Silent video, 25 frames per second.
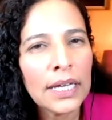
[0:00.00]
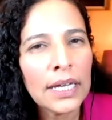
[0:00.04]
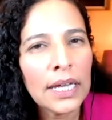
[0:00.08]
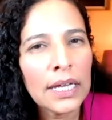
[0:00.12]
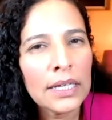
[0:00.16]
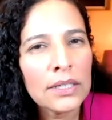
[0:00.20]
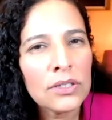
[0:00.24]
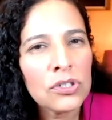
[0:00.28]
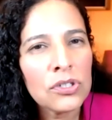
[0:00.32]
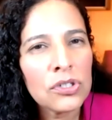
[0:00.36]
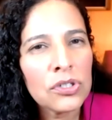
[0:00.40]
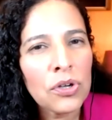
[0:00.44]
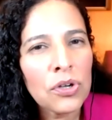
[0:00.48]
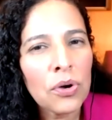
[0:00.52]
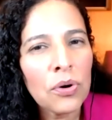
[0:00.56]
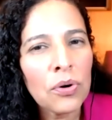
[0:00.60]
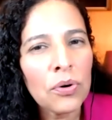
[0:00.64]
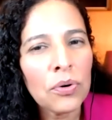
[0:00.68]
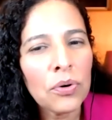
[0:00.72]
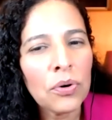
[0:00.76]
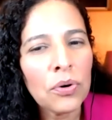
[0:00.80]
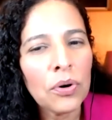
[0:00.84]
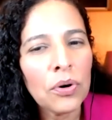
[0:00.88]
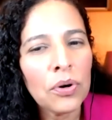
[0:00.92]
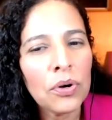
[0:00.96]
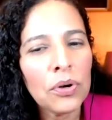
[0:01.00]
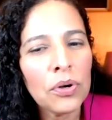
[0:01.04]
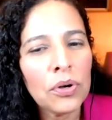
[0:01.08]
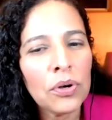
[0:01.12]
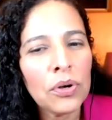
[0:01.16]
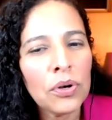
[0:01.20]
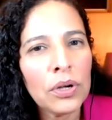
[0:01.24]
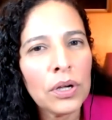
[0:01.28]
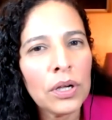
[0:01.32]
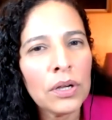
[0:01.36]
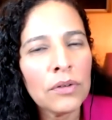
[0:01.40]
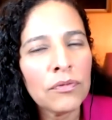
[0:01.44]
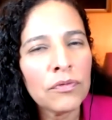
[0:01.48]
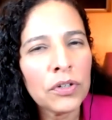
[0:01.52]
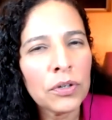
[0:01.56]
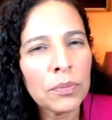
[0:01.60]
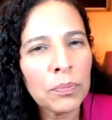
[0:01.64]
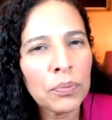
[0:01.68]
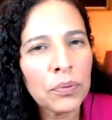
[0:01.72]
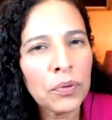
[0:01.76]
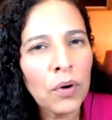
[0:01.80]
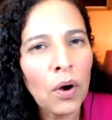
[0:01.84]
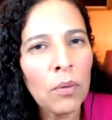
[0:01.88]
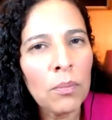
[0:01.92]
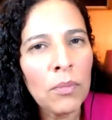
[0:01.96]
And so if your
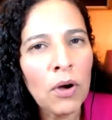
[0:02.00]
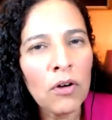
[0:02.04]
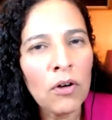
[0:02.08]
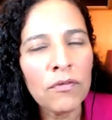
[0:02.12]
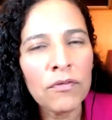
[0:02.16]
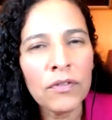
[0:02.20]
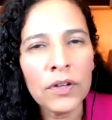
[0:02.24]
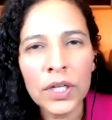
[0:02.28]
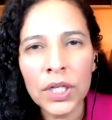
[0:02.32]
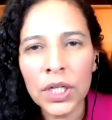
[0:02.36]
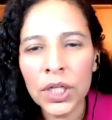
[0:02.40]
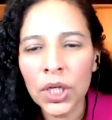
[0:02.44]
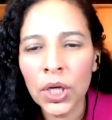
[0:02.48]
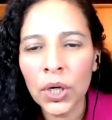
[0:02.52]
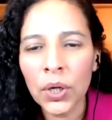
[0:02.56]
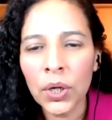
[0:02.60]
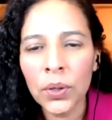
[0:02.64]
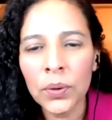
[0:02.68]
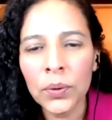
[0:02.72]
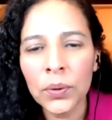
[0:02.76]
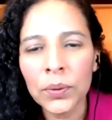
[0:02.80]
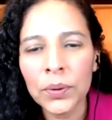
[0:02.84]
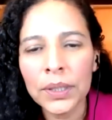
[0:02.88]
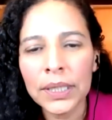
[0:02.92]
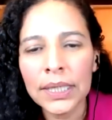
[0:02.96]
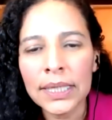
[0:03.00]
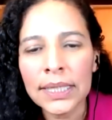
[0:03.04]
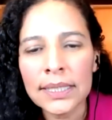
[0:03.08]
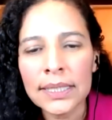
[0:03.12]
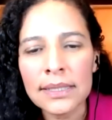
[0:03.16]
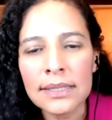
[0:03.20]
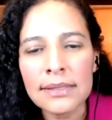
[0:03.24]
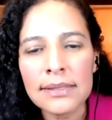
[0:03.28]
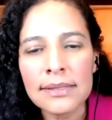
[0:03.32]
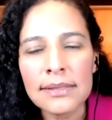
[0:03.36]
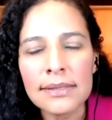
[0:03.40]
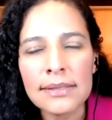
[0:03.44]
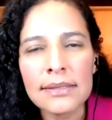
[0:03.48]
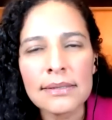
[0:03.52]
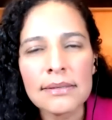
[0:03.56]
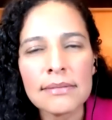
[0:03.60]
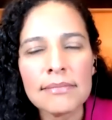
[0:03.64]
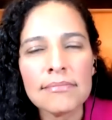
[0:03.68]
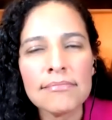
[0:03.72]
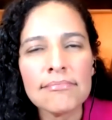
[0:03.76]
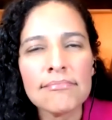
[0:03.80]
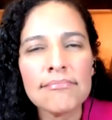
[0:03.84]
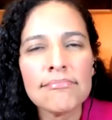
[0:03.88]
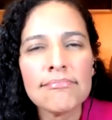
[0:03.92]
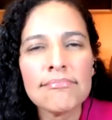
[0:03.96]
promo video is
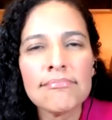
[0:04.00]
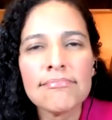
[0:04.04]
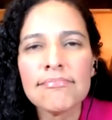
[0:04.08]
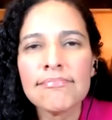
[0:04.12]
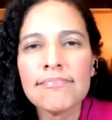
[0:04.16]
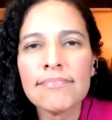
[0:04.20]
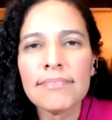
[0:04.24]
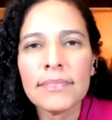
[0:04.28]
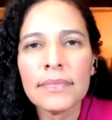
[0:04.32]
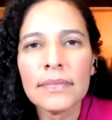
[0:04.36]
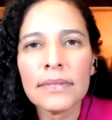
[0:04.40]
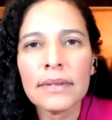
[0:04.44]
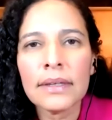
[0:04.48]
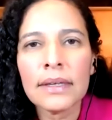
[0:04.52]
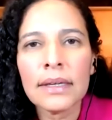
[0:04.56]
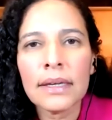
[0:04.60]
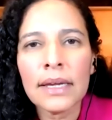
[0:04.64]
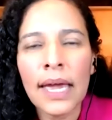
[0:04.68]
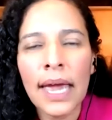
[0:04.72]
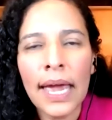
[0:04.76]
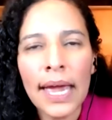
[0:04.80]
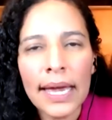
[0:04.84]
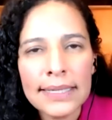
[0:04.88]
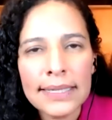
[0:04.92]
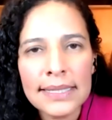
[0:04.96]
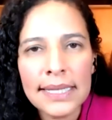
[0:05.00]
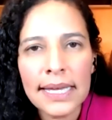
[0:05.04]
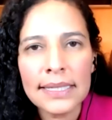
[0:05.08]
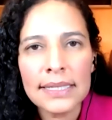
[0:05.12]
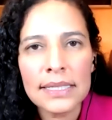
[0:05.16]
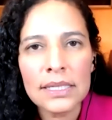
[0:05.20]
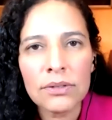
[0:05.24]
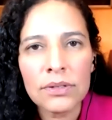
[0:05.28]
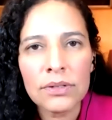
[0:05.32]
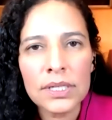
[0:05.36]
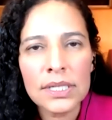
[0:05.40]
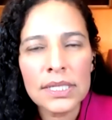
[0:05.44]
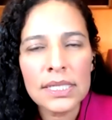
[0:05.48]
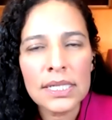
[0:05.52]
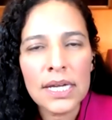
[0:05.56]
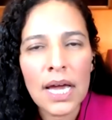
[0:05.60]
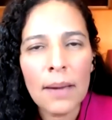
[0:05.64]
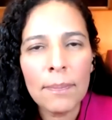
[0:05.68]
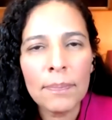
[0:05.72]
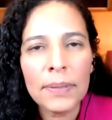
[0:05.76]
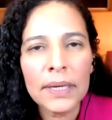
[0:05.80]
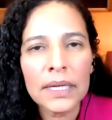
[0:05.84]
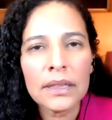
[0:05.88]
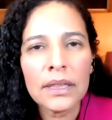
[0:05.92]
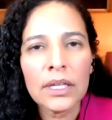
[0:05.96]
has that serious
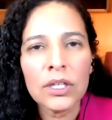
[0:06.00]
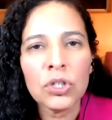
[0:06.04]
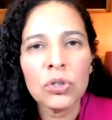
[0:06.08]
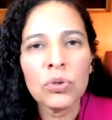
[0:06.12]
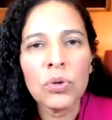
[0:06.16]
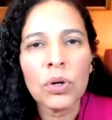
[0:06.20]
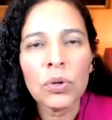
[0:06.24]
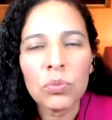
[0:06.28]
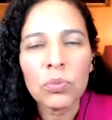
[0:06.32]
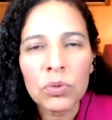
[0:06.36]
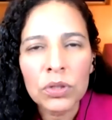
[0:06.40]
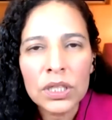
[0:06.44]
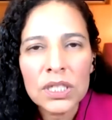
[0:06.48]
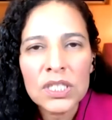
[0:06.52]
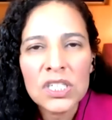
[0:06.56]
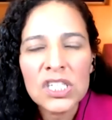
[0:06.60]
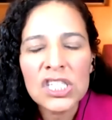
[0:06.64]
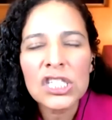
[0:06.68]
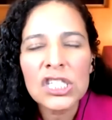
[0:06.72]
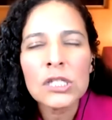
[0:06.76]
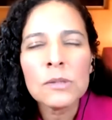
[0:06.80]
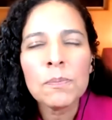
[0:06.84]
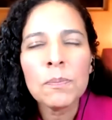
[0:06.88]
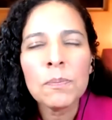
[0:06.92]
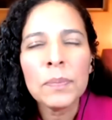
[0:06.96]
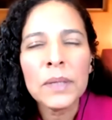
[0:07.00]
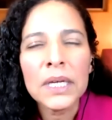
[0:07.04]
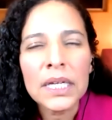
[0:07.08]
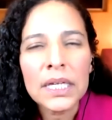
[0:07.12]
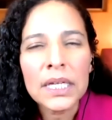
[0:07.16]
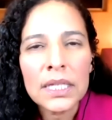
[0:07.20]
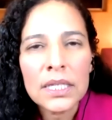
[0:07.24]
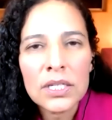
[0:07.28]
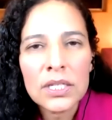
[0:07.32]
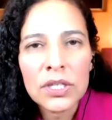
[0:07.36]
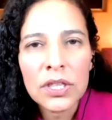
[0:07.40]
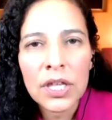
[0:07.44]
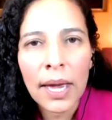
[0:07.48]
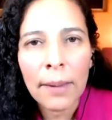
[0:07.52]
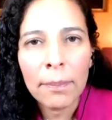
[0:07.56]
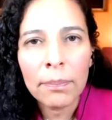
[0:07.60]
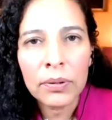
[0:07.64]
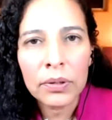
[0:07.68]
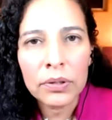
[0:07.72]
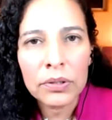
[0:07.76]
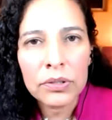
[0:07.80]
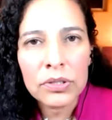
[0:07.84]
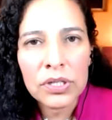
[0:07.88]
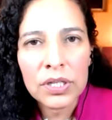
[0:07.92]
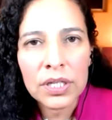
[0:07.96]
topic, then you are really speaking to that
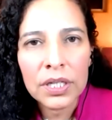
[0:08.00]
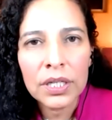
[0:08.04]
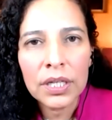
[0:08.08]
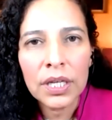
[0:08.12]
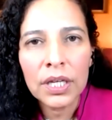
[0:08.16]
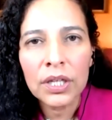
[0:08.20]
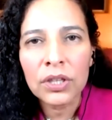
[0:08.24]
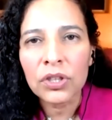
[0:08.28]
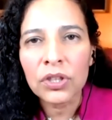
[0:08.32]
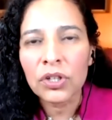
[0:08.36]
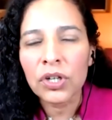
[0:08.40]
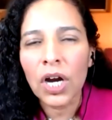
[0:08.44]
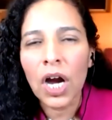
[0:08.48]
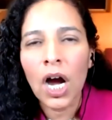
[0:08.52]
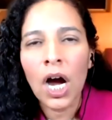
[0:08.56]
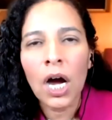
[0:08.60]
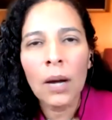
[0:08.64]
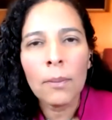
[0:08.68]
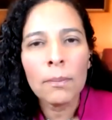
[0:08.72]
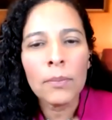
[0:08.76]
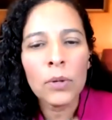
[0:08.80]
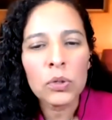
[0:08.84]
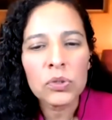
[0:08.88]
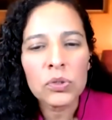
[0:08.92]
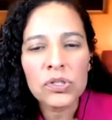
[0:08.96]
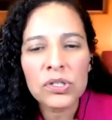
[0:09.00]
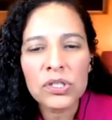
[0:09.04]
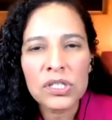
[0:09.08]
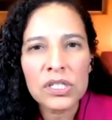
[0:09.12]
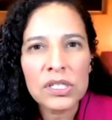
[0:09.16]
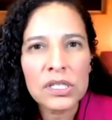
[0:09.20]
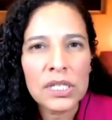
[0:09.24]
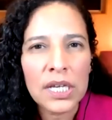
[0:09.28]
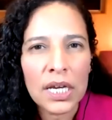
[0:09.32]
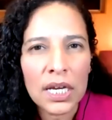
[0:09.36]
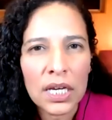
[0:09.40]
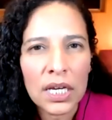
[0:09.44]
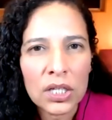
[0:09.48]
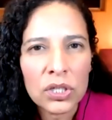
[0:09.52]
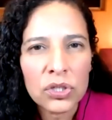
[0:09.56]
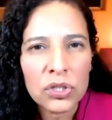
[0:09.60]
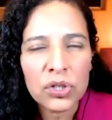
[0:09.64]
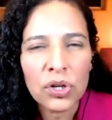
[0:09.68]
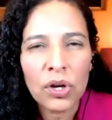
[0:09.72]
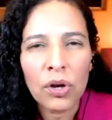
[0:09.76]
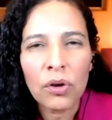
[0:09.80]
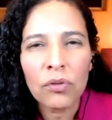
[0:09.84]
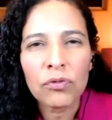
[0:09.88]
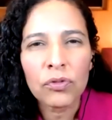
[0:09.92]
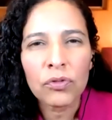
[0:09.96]
person in their utmost stage
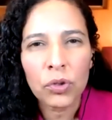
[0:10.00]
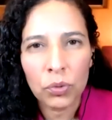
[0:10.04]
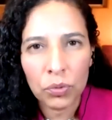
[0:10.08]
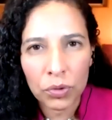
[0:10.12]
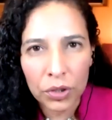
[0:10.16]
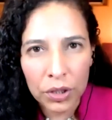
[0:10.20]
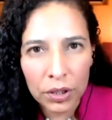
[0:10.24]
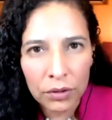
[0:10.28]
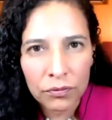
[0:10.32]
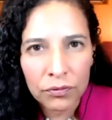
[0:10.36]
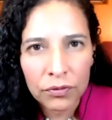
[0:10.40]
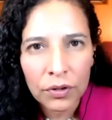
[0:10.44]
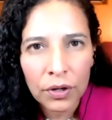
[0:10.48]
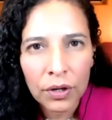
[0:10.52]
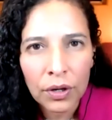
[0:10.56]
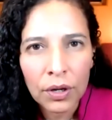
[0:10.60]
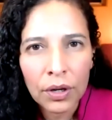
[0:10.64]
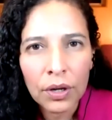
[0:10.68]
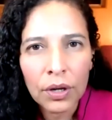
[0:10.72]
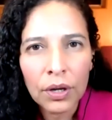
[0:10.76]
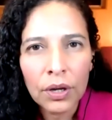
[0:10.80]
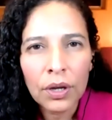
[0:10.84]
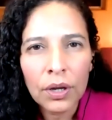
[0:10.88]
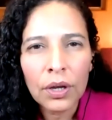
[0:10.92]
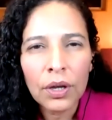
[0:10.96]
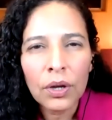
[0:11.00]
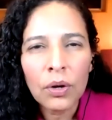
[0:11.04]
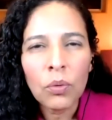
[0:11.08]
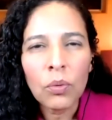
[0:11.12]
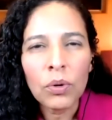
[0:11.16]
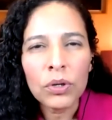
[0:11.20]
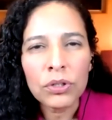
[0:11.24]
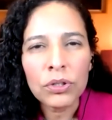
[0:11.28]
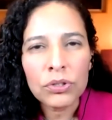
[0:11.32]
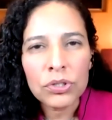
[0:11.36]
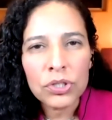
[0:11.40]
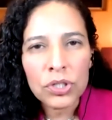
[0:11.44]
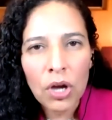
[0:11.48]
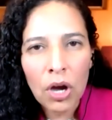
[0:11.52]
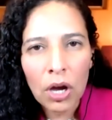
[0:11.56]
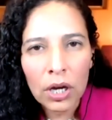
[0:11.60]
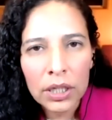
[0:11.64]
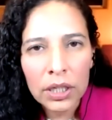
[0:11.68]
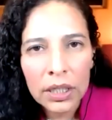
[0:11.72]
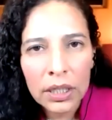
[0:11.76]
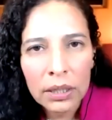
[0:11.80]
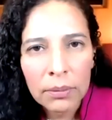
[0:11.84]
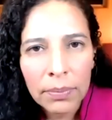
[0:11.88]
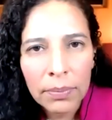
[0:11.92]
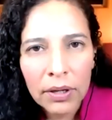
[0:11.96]
of grief when you're
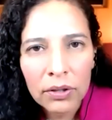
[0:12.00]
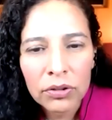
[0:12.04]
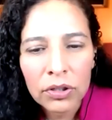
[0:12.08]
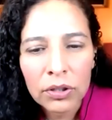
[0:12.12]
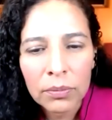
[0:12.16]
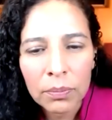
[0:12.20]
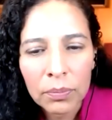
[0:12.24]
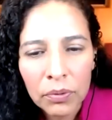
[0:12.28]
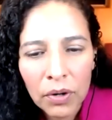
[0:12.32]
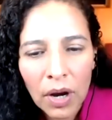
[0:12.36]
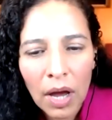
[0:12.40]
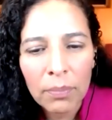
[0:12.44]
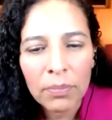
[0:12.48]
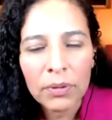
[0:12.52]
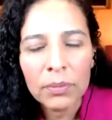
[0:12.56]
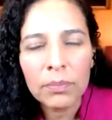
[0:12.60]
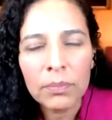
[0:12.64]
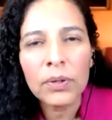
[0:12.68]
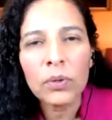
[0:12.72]
talking about their problem.